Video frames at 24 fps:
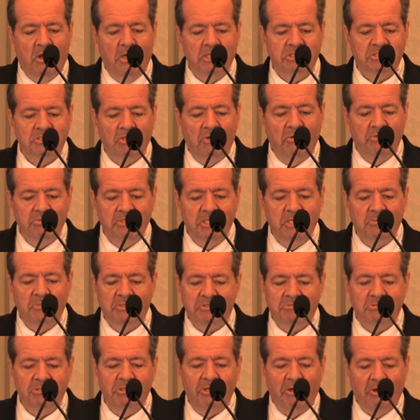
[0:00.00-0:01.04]
it's only
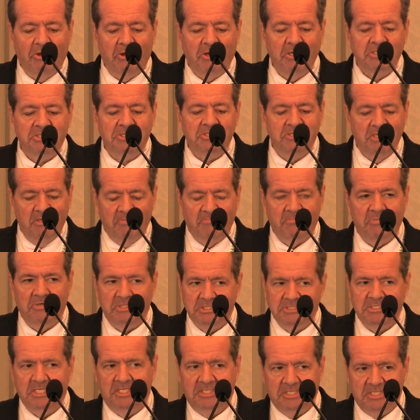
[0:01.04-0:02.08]
with large
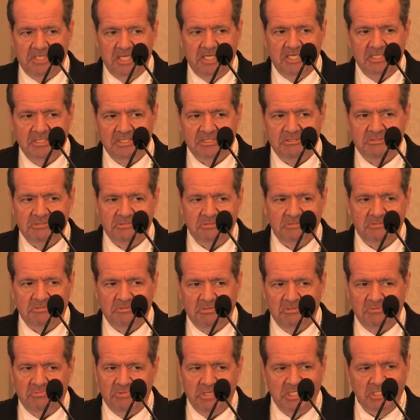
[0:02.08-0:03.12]
numbers that things
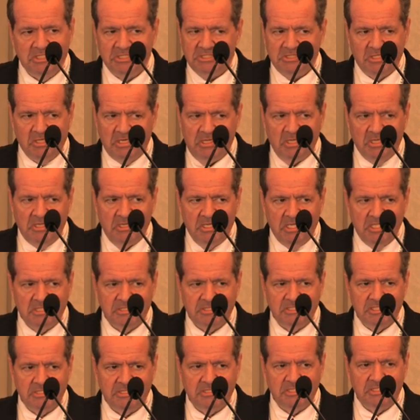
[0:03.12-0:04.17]
reach
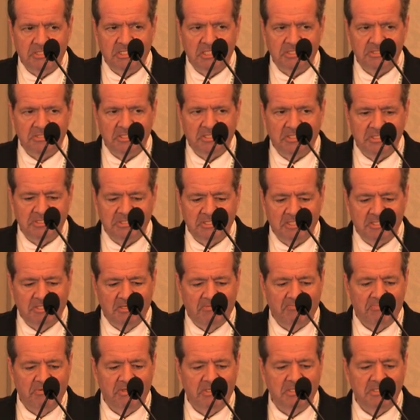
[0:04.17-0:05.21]
instant statistical
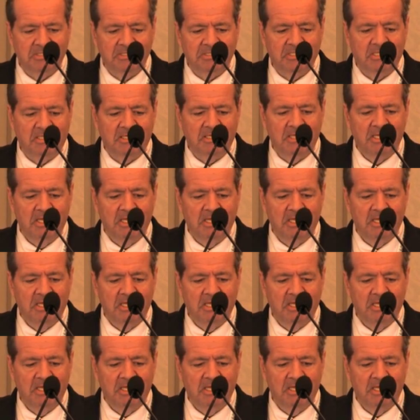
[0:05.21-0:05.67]
significance,